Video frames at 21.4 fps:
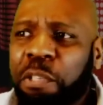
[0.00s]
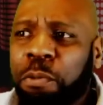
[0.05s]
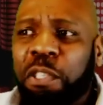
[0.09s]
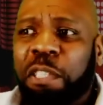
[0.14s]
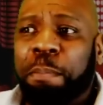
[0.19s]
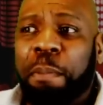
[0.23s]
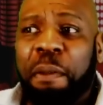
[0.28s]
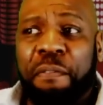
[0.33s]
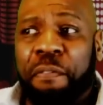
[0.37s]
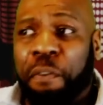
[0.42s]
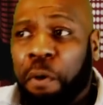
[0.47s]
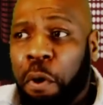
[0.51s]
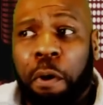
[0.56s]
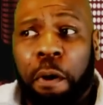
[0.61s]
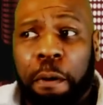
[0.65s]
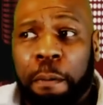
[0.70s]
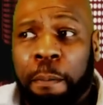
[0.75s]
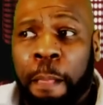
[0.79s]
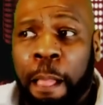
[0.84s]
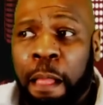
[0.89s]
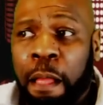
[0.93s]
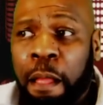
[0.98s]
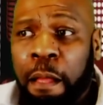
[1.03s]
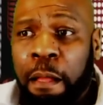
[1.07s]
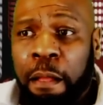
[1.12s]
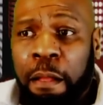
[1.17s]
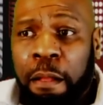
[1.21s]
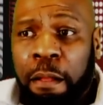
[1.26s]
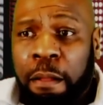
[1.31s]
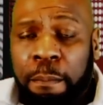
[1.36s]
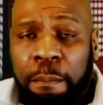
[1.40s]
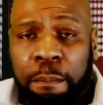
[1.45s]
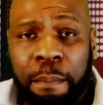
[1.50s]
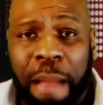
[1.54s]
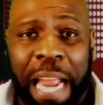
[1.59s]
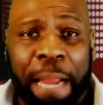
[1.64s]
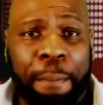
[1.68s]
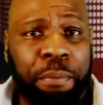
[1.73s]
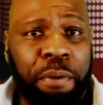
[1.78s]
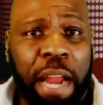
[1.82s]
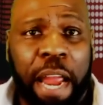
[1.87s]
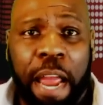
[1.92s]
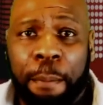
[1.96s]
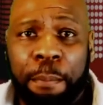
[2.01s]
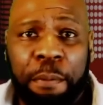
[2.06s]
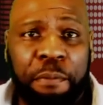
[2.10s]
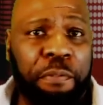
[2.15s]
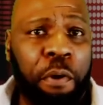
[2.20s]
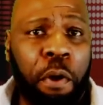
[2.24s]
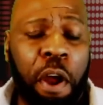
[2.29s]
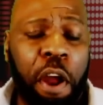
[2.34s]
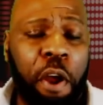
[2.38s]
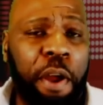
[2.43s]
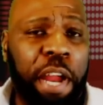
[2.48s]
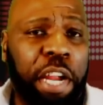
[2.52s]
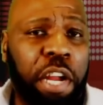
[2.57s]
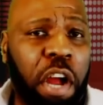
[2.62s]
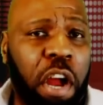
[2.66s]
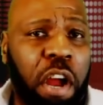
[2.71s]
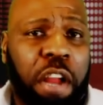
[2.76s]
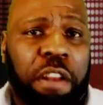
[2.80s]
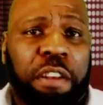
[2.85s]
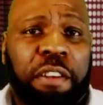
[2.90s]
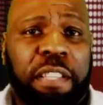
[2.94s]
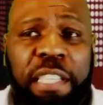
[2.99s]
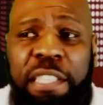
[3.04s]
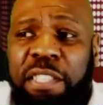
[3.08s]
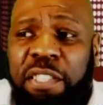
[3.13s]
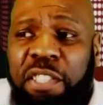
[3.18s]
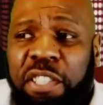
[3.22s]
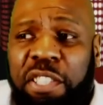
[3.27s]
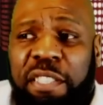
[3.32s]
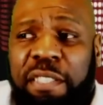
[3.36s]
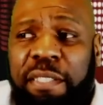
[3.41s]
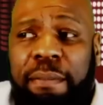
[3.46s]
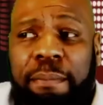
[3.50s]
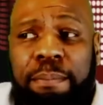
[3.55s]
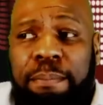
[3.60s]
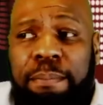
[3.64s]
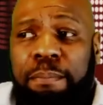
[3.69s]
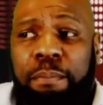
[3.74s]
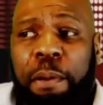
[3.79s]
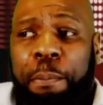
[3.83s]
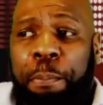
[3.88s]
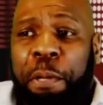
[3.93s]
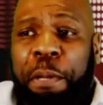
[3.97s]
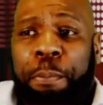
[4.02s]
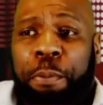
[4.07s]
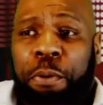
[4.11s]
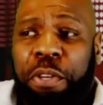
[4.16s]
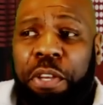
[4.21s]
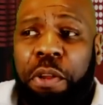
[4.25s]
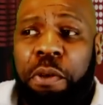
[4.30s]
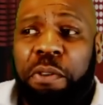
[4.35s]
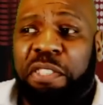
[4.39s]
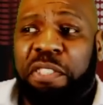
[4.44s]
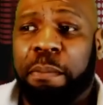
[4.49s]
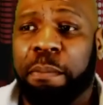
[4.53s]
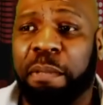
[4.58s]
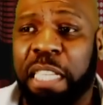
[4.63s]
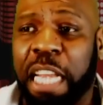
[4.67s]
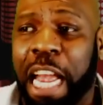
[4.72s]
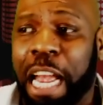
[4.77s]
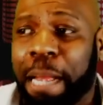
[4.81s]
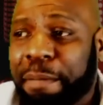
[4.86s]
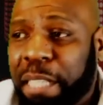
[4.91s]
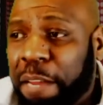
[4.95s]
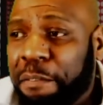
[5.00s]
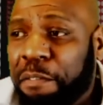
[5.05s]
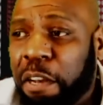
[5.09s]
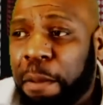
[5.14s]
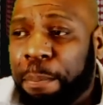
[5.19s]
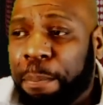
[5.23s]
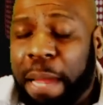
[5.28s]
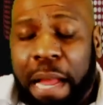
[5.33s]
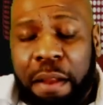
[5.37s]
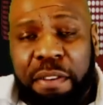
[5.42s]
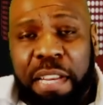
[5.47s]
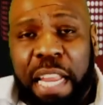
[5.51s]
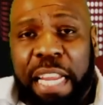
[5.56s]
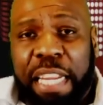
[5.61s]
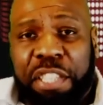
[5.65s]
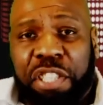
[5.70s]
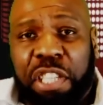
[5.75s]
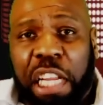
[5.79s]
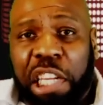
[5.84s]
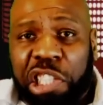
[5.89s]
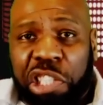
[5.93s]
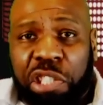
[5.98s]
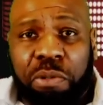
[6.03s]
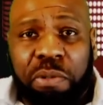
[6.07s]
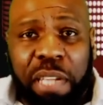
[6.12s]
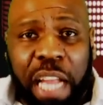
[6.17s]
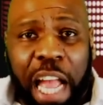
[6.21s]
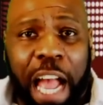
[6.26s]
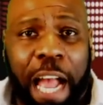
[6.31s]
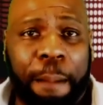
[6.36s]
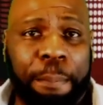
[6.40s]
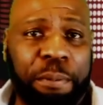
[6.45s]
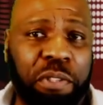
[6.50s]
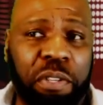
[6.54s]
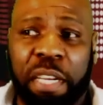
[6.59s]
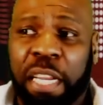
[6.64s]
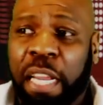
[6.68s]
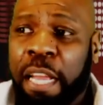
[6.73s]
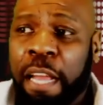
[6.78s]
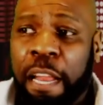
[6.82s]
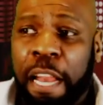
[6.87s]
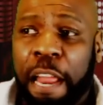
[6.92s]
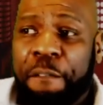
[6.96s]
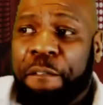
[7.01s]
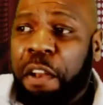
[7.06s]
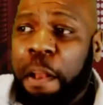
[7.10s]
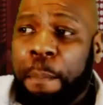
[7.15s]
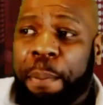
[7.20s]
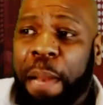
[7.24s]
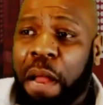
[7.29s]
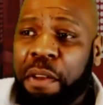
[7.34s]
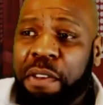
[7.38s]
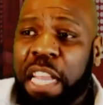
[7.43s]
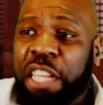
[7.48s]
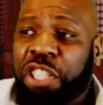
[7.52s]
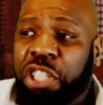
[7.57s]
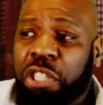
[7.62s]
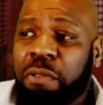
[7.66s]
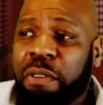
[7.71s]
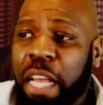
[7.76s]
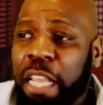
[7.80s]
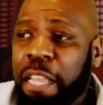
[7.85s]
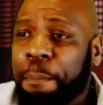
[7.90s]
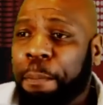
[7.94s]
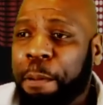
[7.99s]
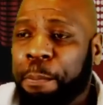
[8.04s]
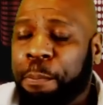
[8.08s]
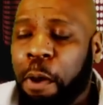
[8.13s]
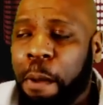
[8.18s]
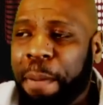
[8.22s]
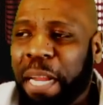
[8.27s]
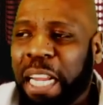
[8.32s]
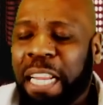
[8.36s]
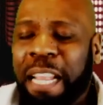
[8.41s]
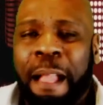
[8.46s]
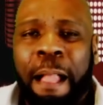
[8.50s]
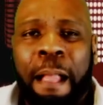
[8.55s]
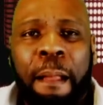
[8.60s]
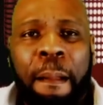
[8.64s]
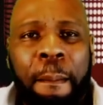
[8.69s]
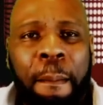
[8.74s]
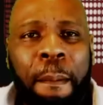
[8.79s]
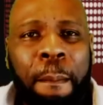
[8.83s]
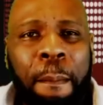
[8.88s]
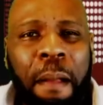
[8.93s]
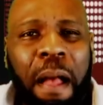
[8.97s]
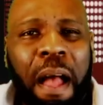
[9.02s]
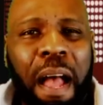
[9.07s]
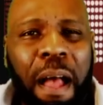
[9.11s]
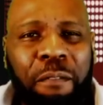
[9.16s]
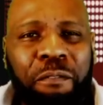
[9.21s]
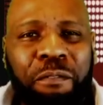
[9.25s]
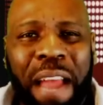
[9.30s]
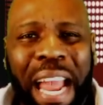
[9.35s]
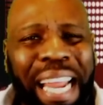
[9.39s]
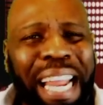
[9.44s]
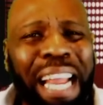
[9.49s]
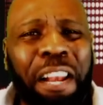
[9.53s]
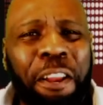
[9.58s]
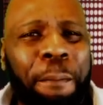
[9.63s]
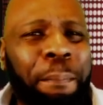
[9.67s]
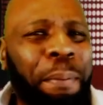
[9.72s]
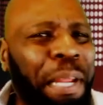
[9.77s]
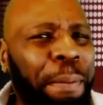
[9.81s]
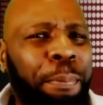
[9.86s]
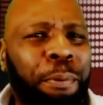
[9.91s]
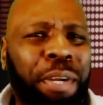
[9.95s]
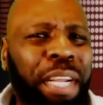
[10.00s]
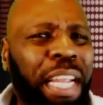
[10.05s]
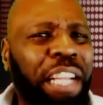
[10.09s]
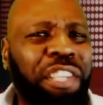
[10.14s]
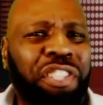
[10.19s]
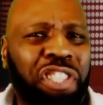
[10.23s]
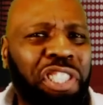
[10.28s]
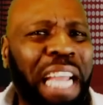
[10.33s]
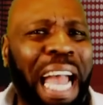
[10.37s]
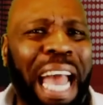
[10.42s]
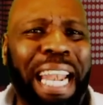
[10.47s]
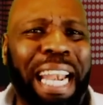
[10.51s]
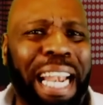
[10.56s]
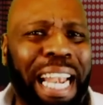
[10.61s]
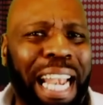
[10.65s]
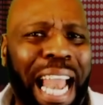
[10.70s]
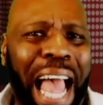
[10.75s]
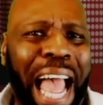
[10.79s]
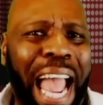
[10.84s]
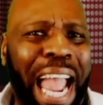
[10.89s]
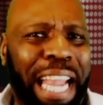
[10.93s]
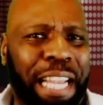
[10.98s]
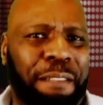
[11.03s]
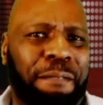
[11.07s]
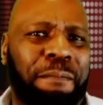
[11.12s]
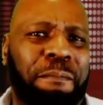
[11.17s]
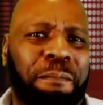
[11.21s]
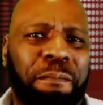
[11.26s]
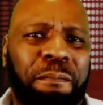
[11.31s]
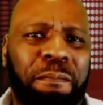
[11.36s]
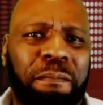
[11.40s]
This was before Mike Brown, before Eric Garner. This is just what people do sometimes. They flip out and they shoot cops, or they flip out and they shoot other people. I mean, regular people get shot a lot.